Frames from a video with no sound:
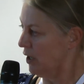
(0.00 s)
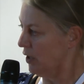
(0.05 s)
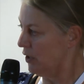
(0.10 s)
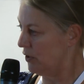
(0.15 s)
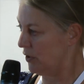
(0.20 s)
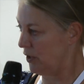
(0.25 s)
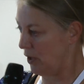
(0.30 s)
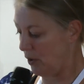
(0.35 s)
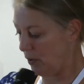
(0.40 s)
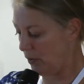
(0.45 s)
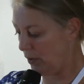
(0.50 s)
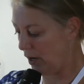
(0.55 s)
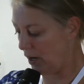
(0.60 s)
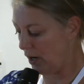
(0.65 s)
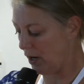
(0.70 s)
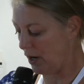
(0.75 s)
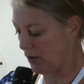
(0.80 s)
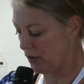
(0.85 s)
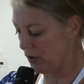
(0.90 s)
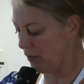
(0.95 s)
So there are
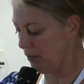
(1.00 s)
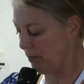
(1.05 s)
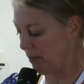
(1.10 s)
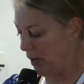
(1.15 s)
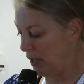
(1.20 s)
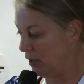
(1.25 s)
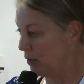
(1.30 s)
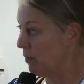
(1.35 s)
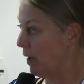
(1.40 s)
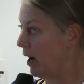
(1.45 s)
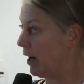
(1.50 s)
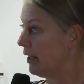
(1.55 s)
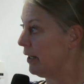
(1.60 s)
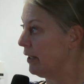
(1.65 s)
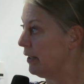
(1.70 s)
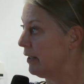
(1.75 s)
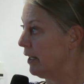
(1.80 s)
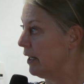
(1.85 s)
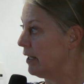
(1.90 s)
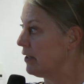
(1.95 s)
lots of
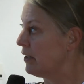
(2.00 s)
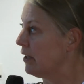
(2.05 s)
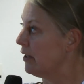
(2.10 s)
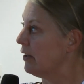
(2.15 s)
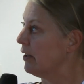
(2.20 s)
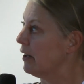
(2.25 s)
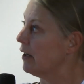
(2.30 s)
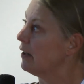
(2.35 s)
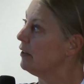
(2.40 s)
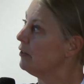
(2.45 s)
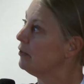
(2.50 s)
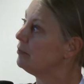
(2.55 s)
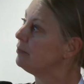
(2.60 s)
benchmarking data there.